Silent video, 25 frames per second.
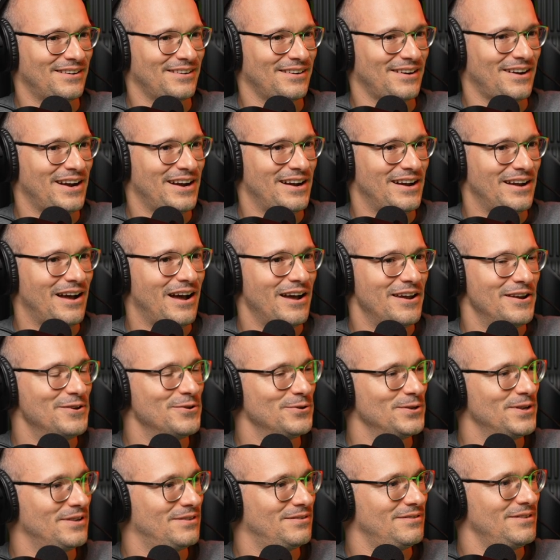I, I, knew
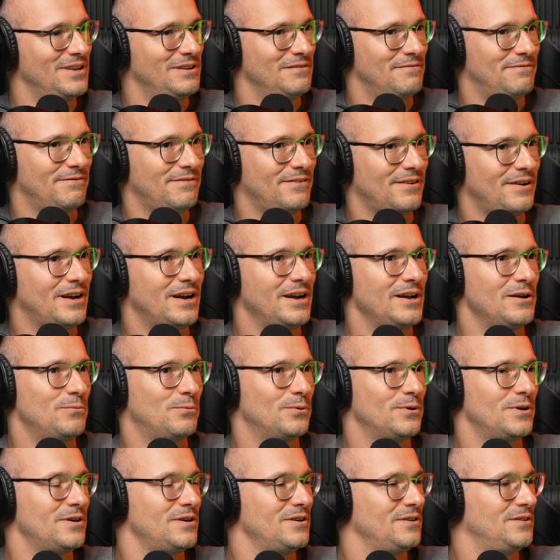that if I
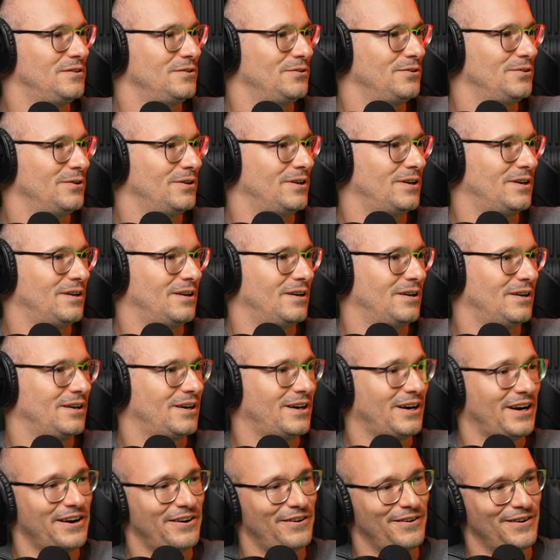were to uh,
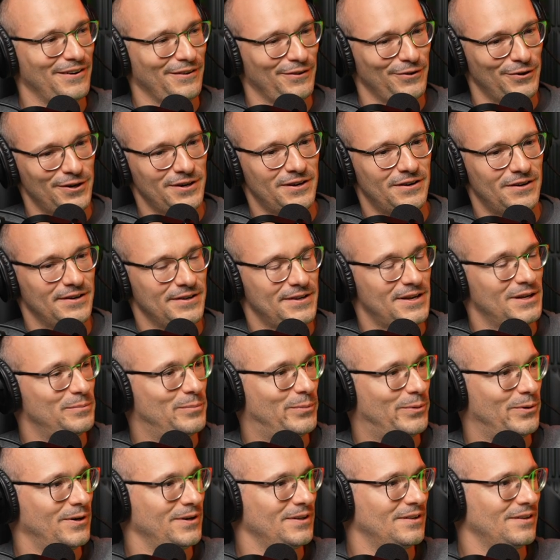hire a lawyer at that
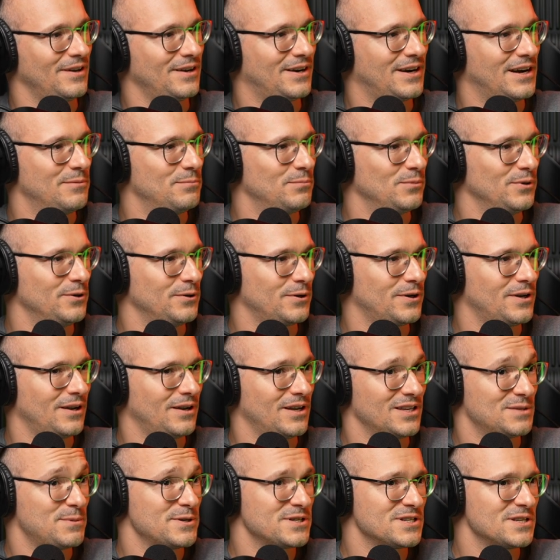point, like I'm looking,
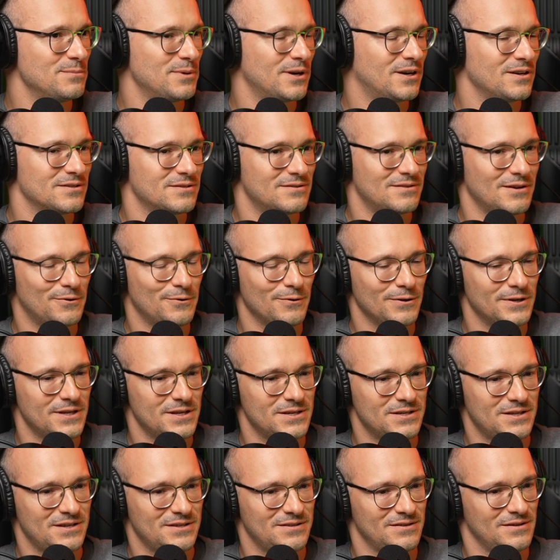especially because the holiday
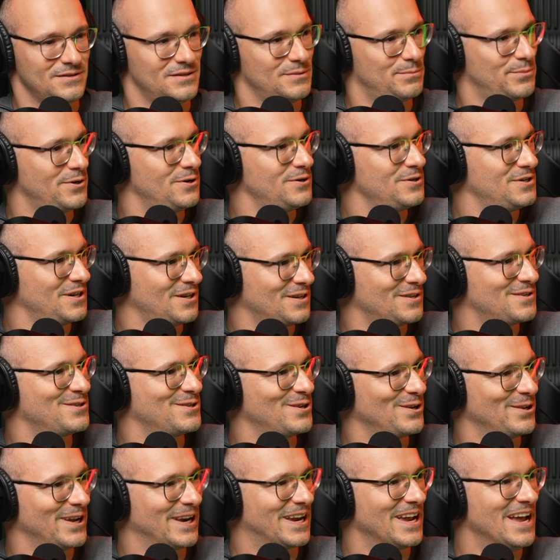season is approaching.
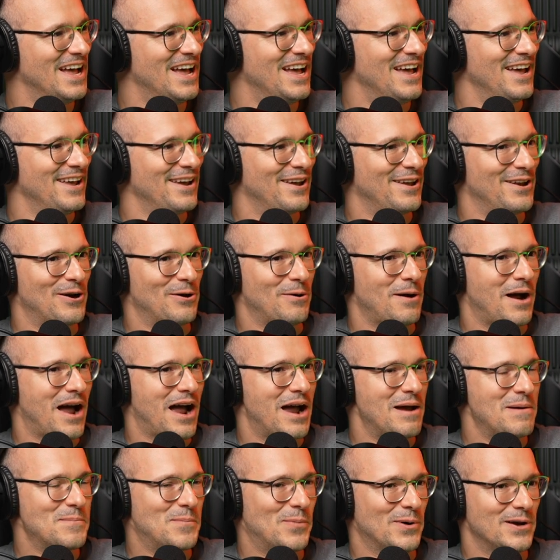So, like, you know, yeah.
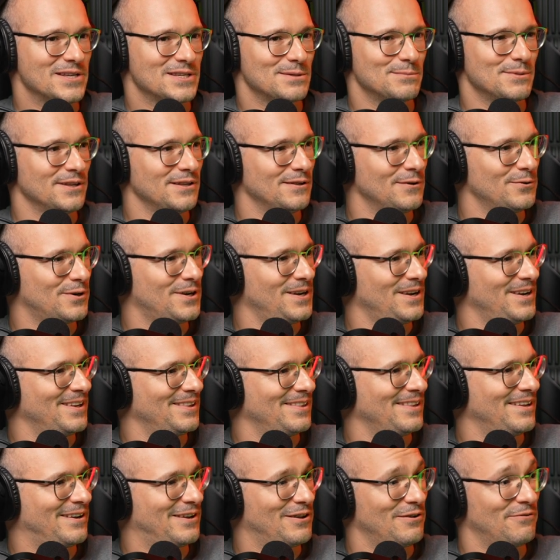I'm possibly looking at
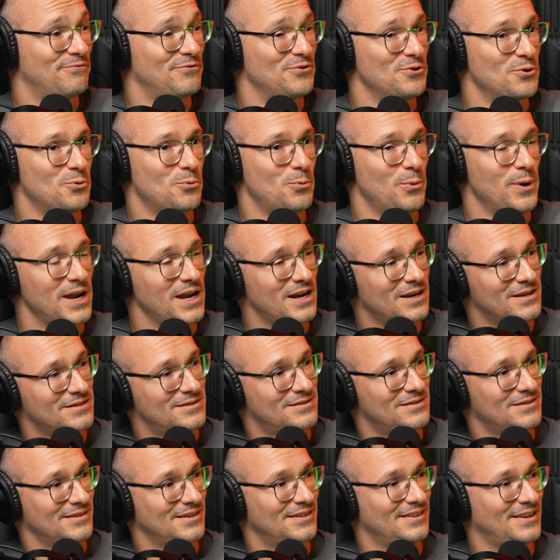like a few
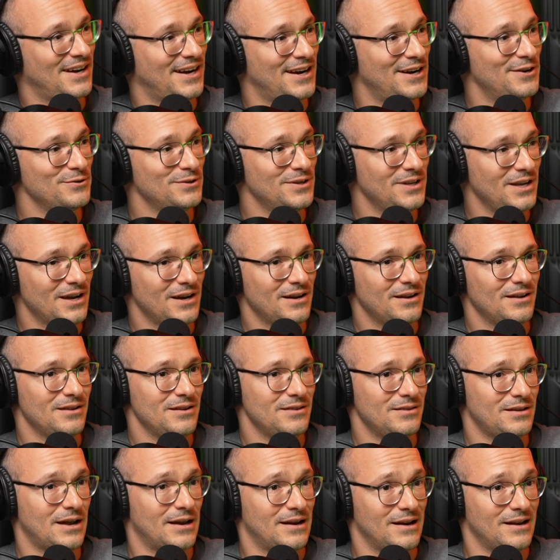weeks mm-hmm. out getting
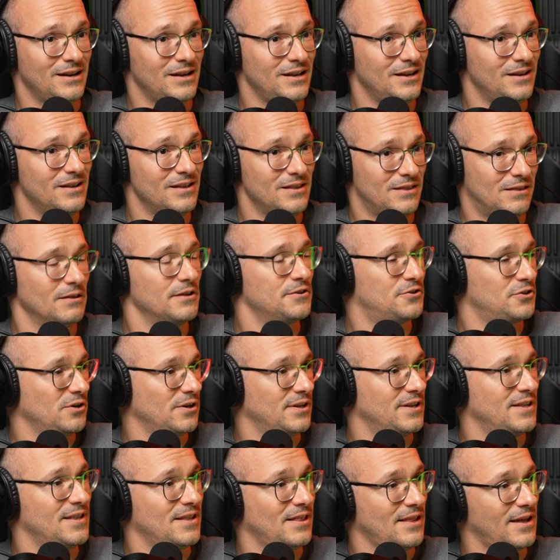it, and I needed it
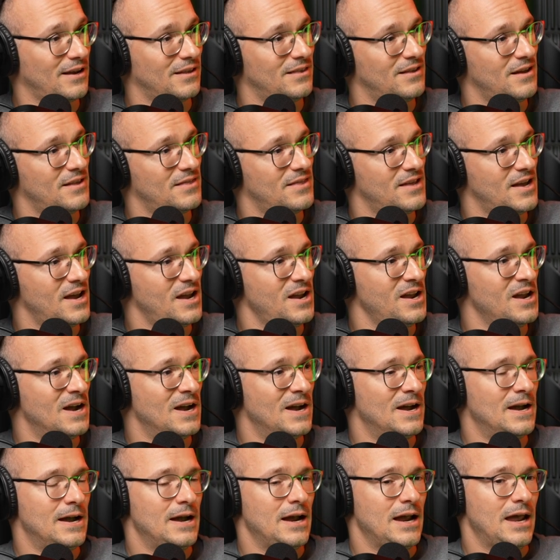literally that, like that day.
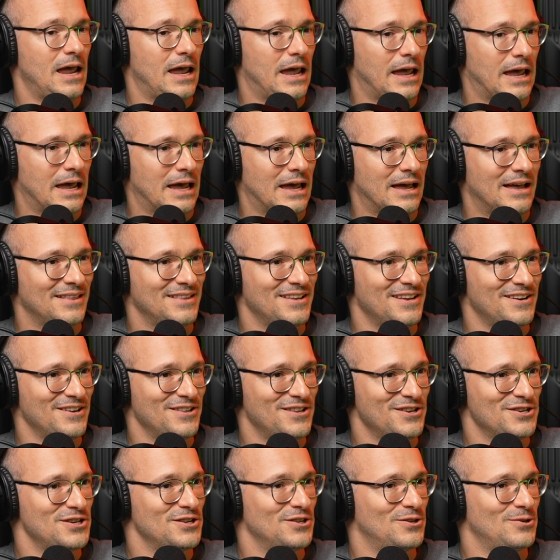Right. And in
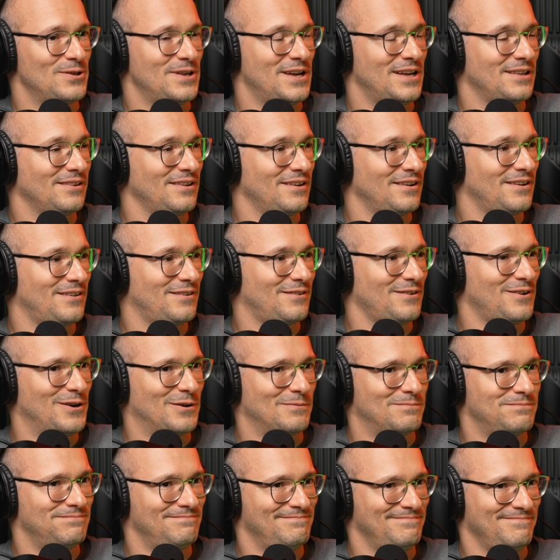addition to that, like, you
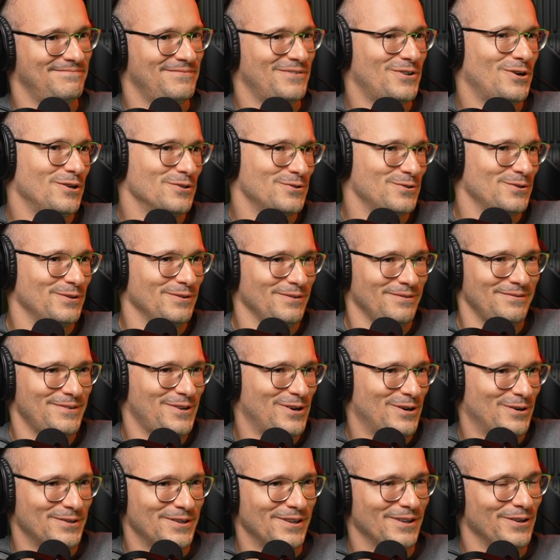know, also, you
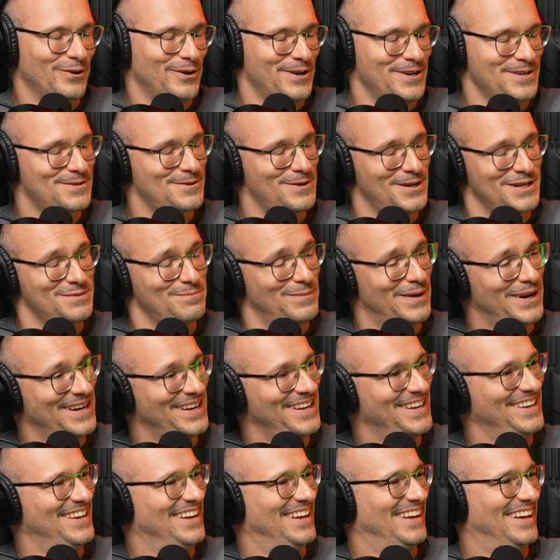know, the lawyers cost
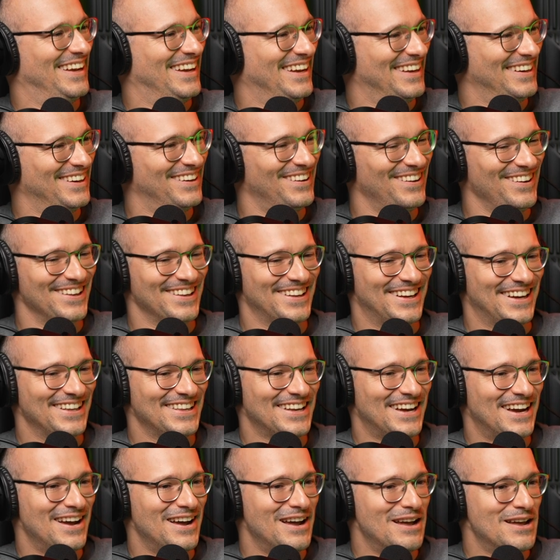money and yes. all that.
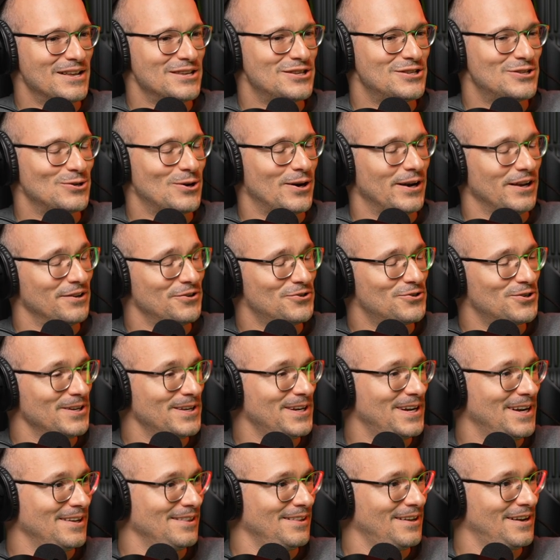So I literally
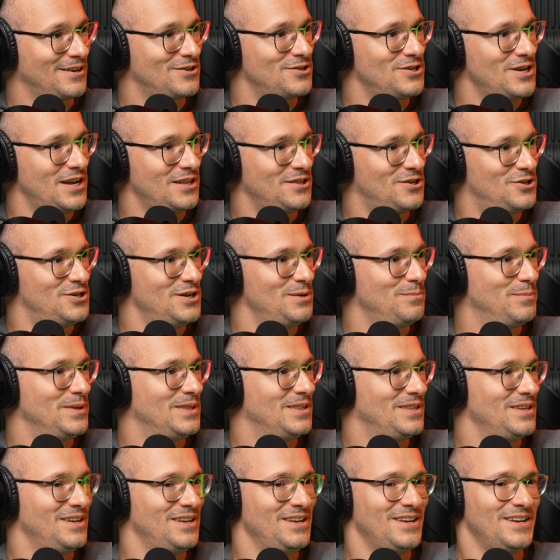had like Chat
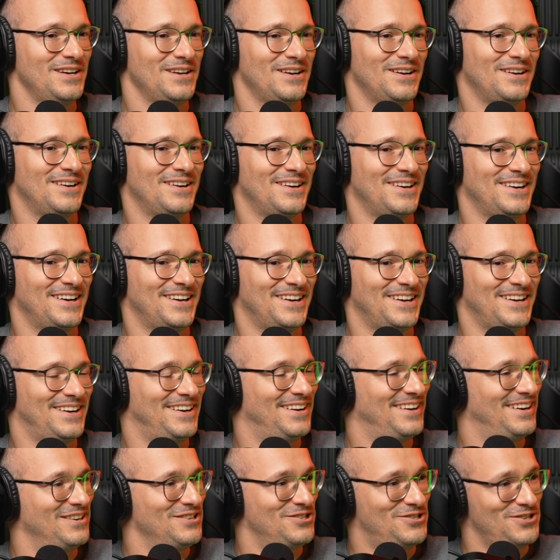GPT uh,
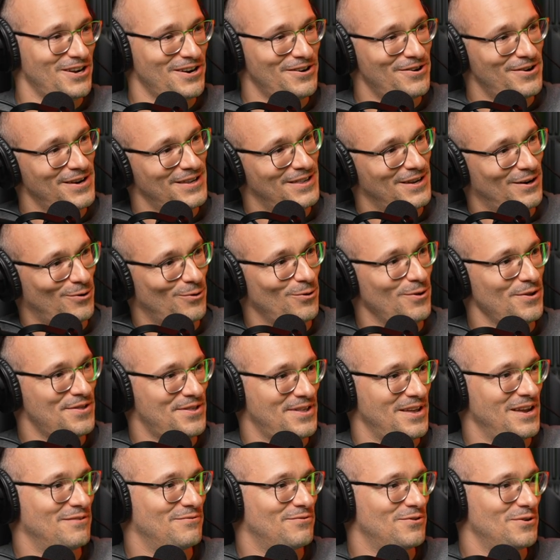uh, generate the whole
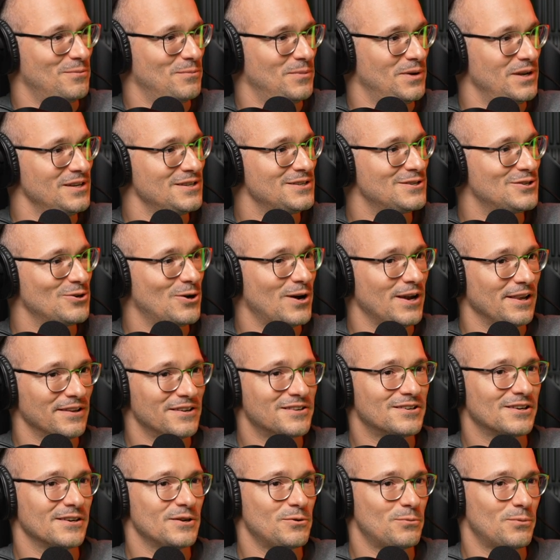thing for me. So I
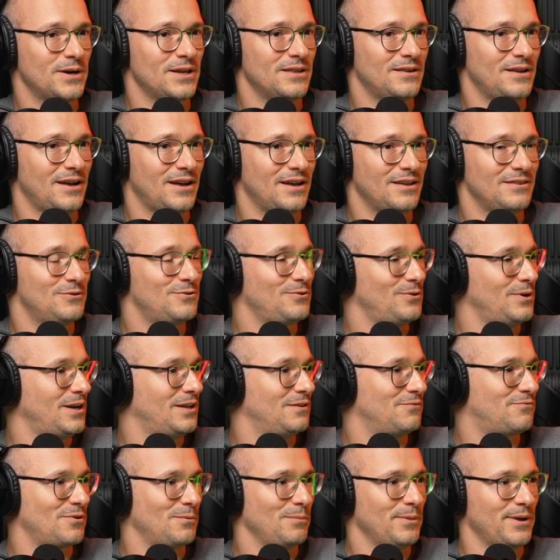literally went end to
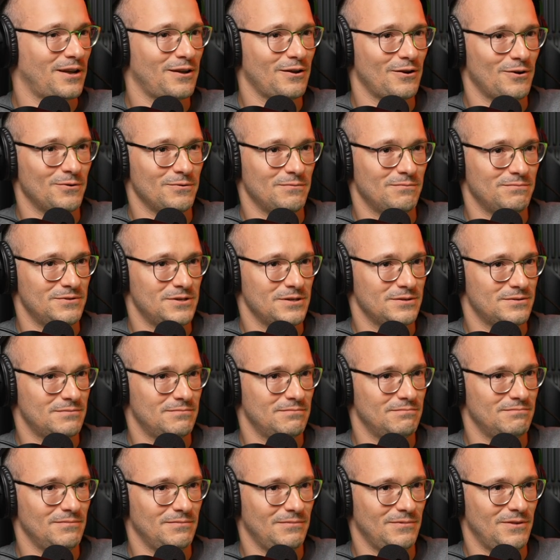end from like, you know, just
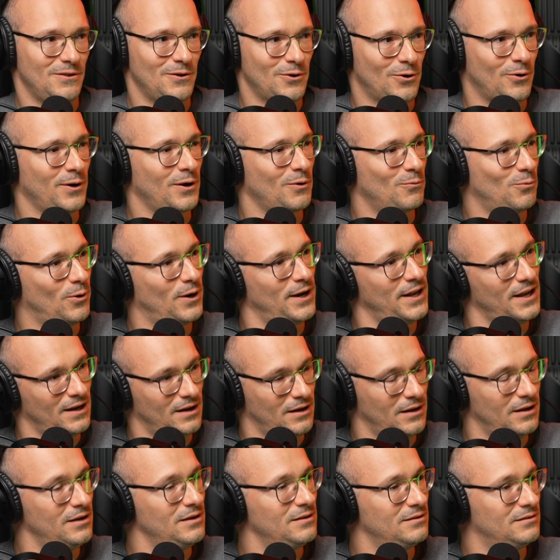knowing what I
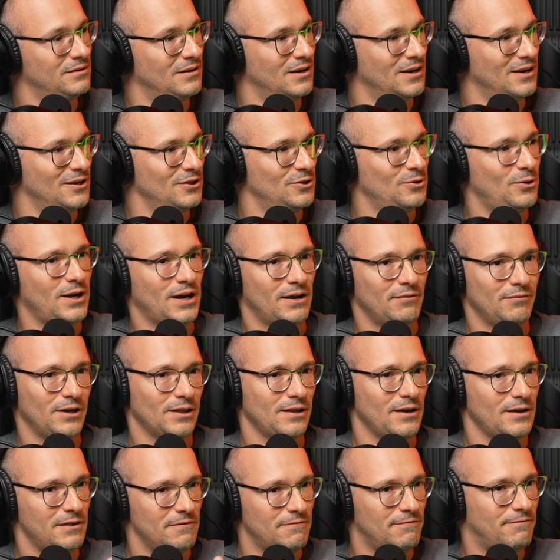need to having
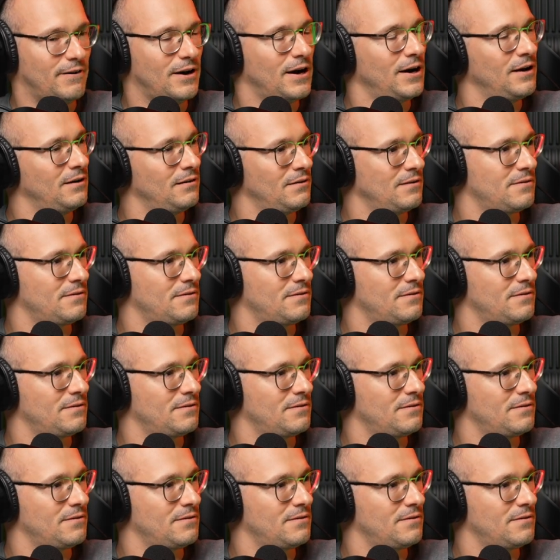like the final